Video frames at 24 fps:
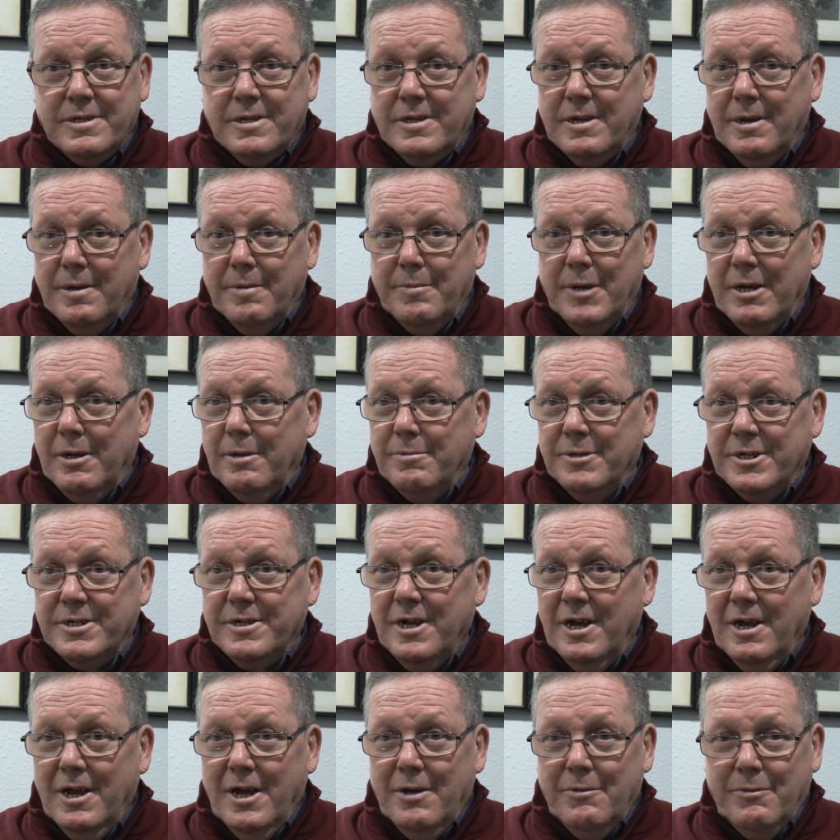It was
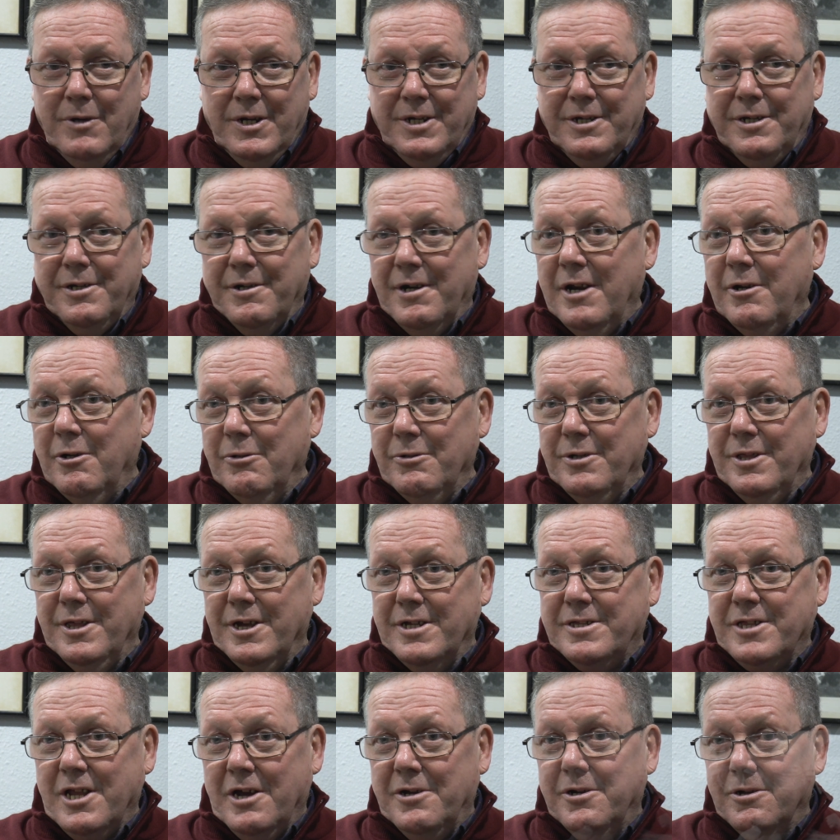when you run out of the
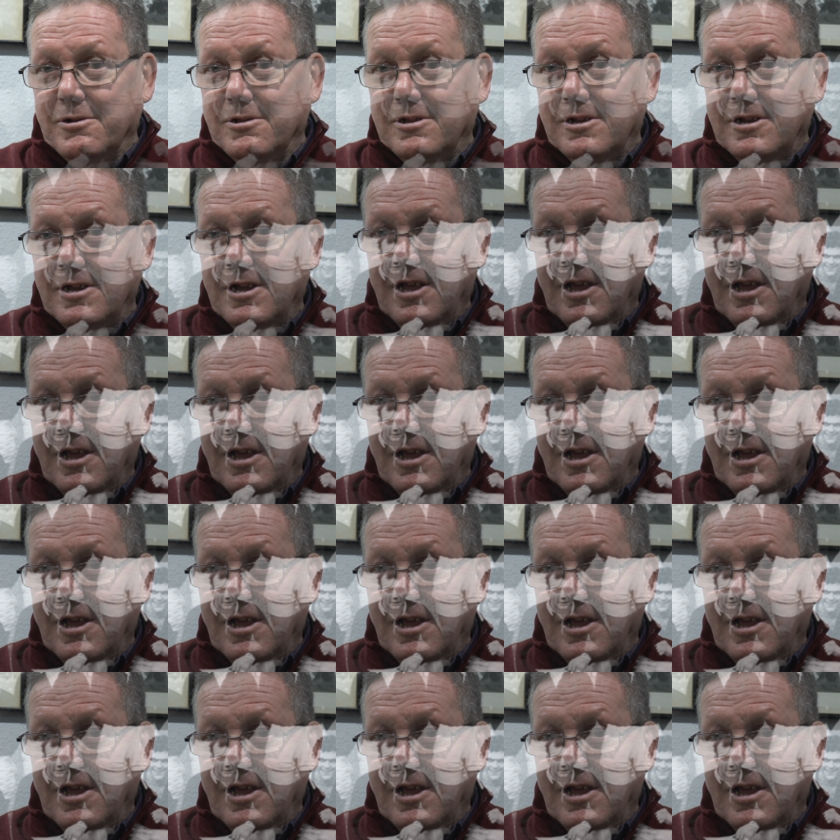tunnel.